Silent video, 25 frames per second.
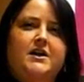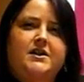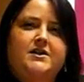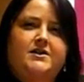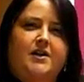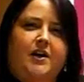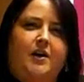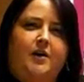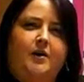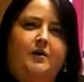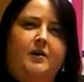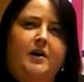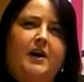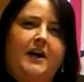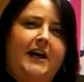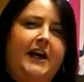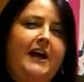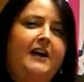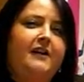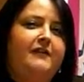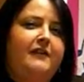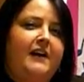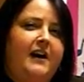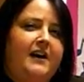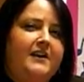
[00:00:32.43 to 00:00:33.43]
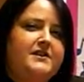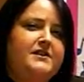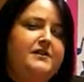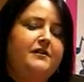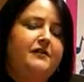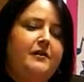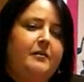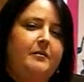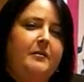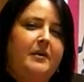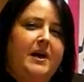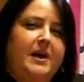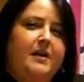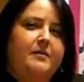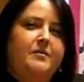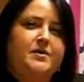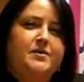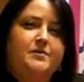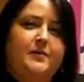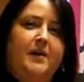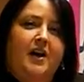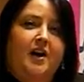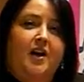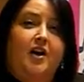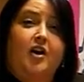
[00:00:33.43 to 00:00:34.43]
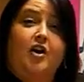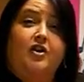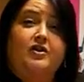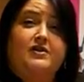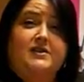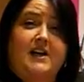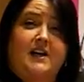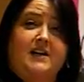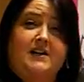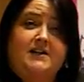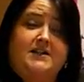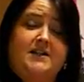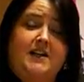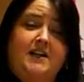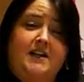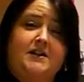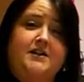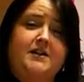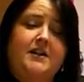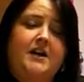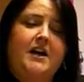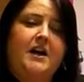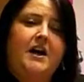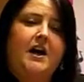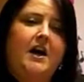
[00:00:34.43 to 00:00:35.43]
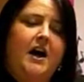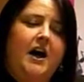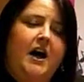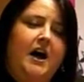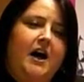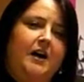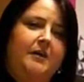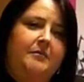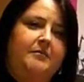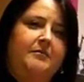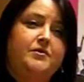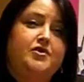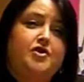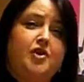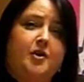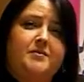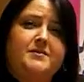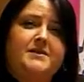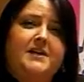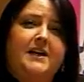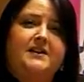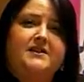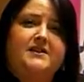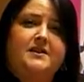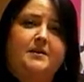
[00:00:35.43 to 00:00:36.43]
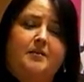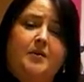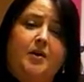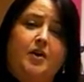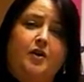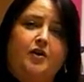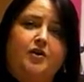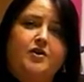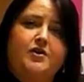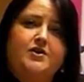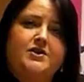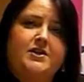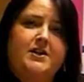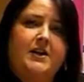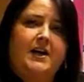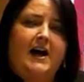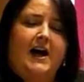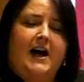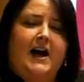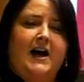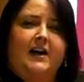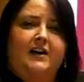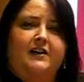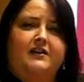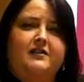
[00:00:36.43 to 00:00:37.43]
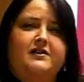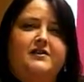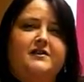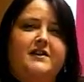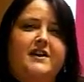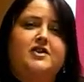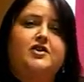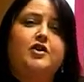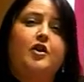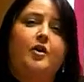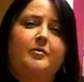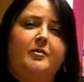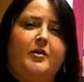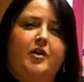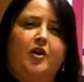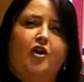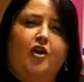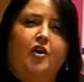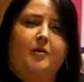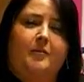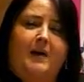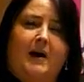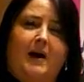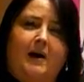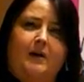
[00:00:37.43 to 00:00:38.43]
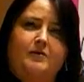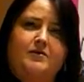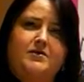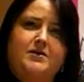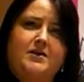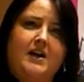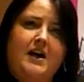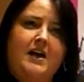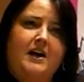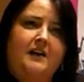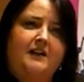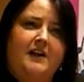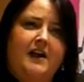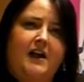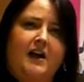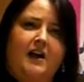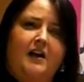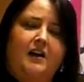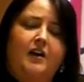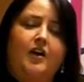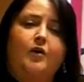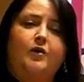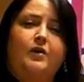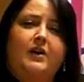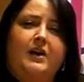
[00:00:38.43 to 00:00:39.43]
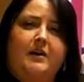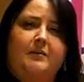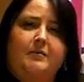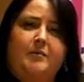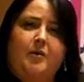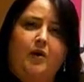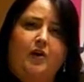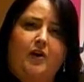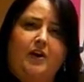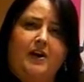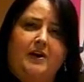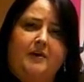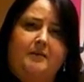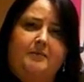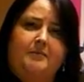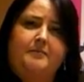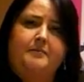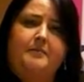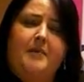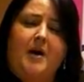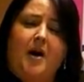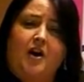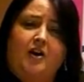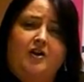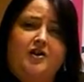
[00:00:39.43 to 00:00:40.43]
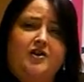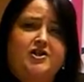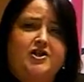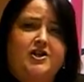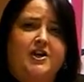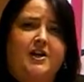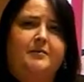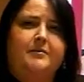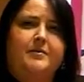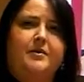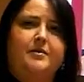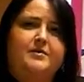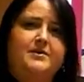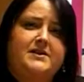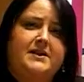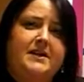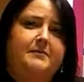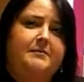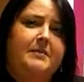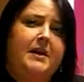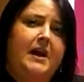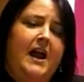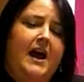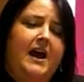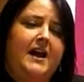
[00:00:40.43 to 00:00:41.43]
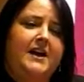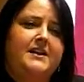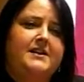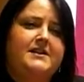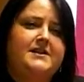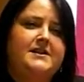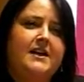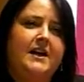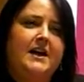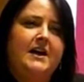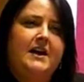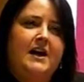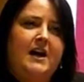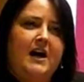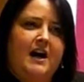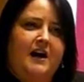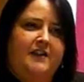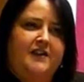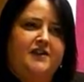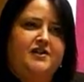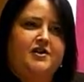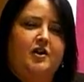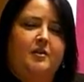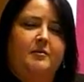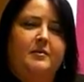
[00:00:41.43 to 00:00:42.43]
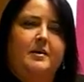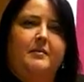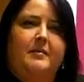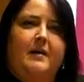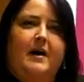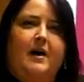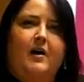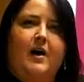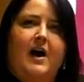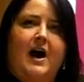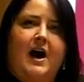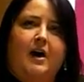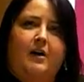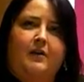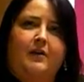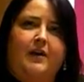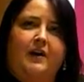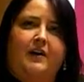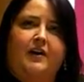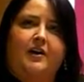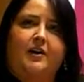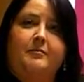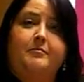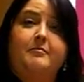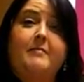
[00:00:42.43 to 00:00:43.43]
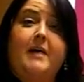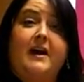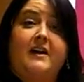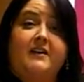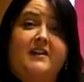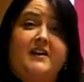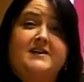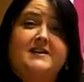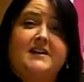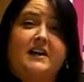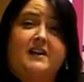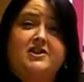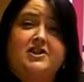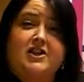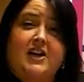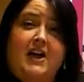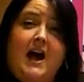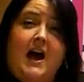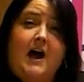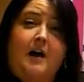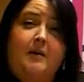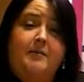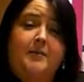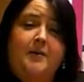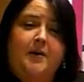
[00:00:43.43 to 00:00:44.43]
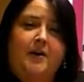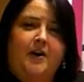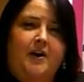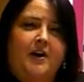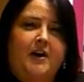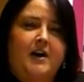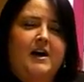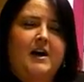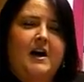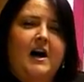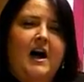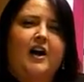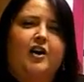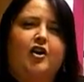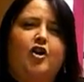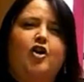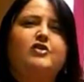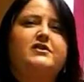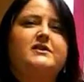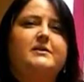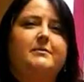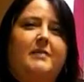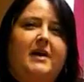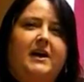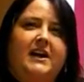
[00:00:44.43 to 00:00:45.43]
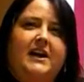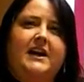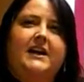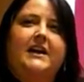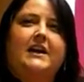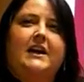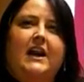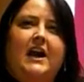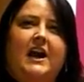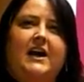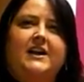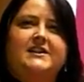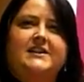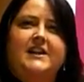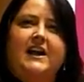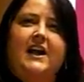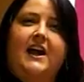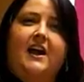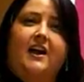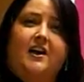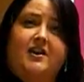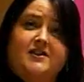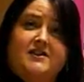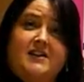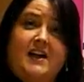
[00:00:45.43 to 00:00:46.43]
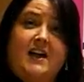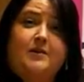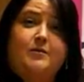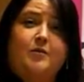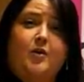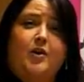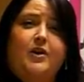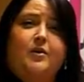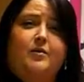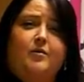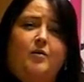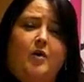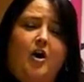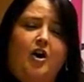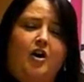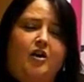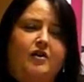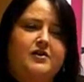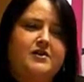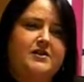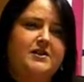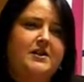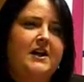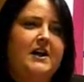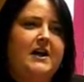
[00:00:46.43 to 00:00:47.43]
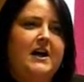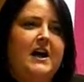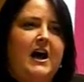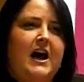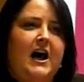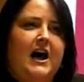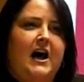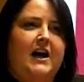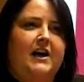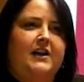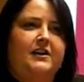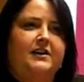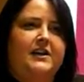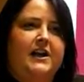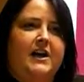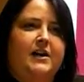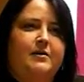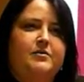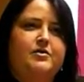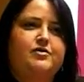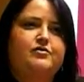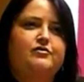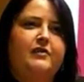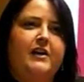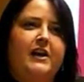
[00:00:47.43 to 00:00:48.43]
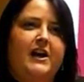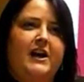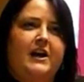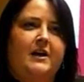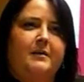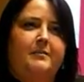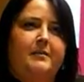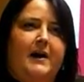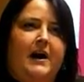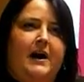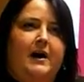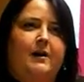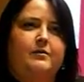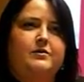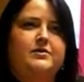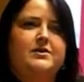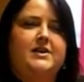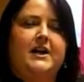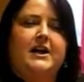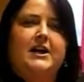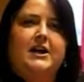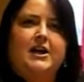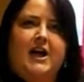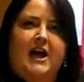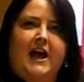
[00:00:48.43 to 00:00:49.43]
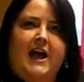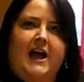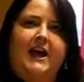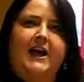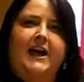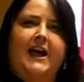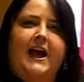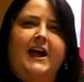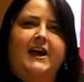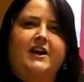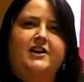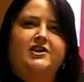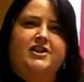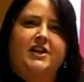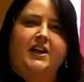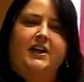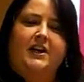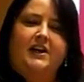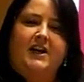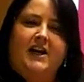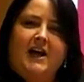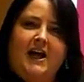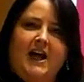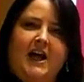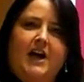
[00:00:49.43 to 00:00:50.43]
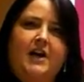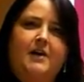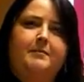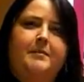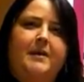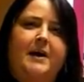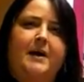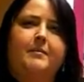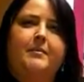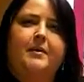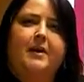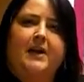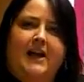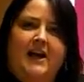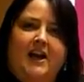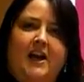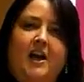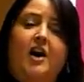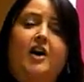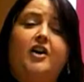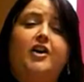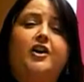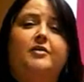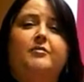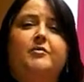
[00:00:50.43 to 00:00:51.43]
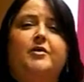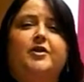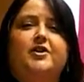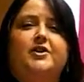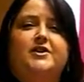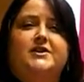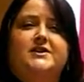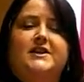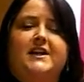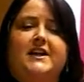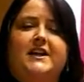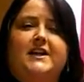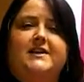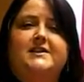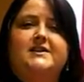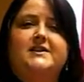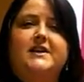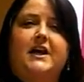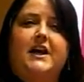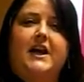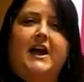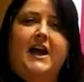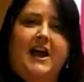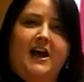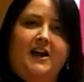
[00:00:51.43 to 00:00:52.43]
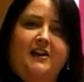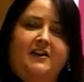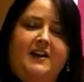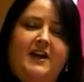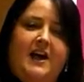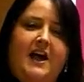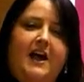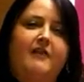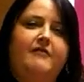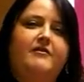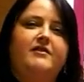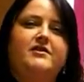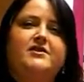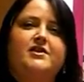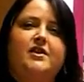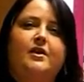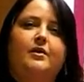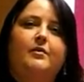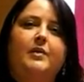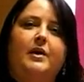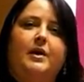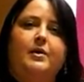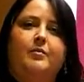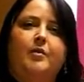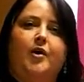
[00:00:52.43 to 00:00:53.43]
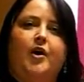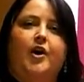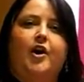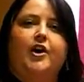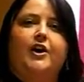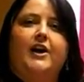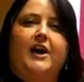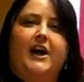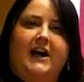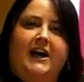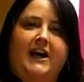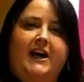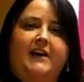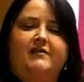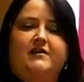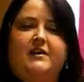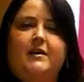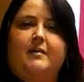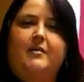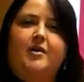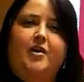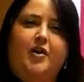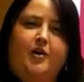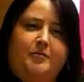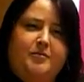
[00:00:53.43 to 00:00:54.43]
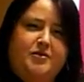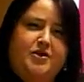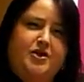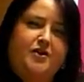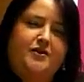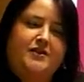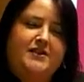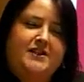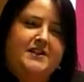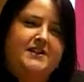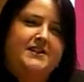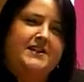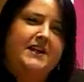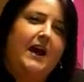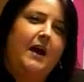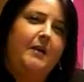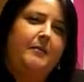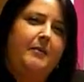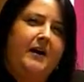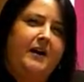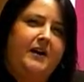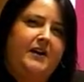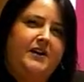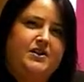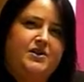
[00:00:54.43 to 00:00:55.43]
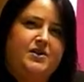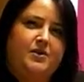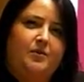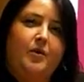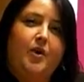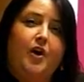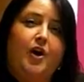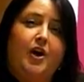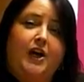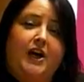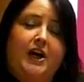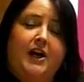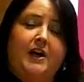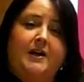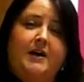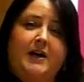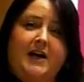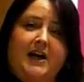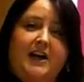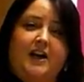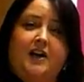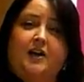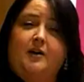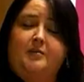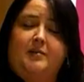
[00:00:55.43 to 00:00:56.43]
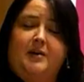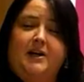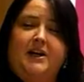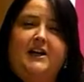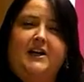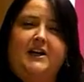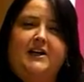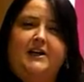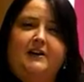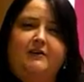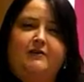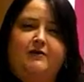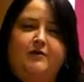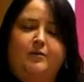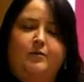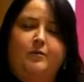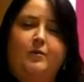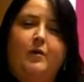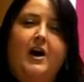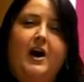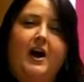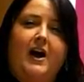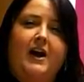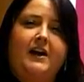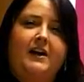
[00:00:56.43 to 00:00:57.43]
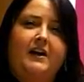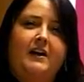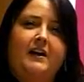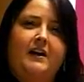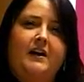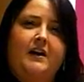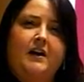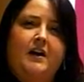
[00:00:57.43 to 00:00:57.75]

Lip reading: So a key factor for me was when I contacted Jobcentre Plus, and they told me all about the local employee partnership that was in place, and they told me about how that could make this actually happen. I called it my little idea because that's what it was, and it was really about engaging people in our communities, in the areas that we work, and giving them an opportunity to get back into work in a completely different way.